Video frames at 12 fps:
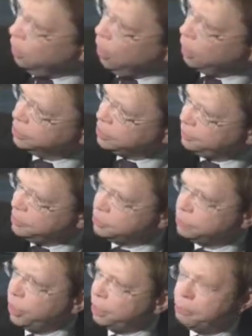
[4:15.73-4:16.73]
along as if
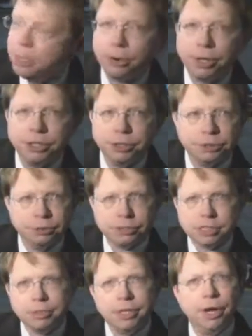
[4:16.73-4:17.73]
he's trying to peer into
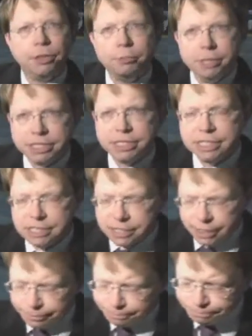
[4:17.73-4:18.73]
some of the other
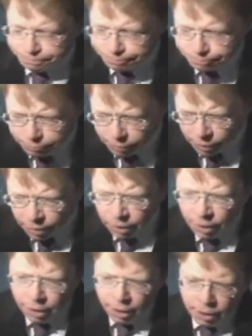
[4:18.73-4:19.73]
businesses here.
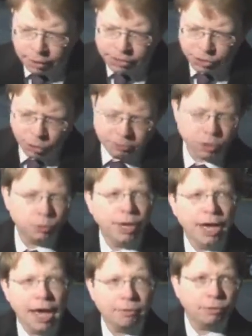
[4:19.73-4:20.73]
The description
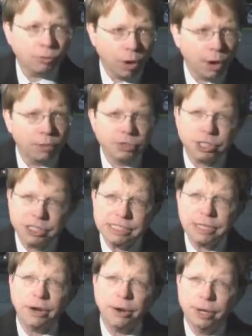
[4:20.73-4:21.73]
we have of robbers in
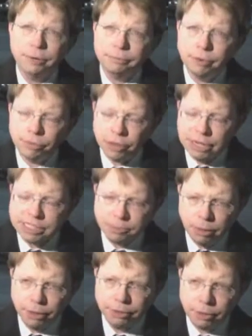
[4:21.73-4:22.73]
this area over the
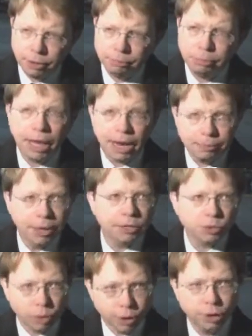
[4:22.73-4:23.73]
last month are black
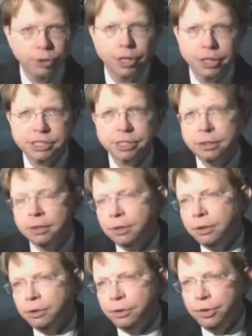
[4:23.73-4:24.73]
males wearing hoodies
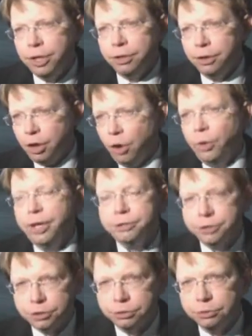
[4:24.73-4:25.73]
who then go
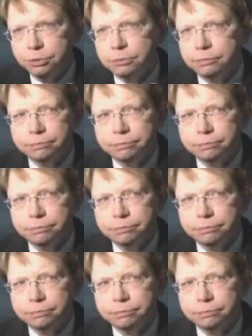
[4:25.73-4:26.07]
into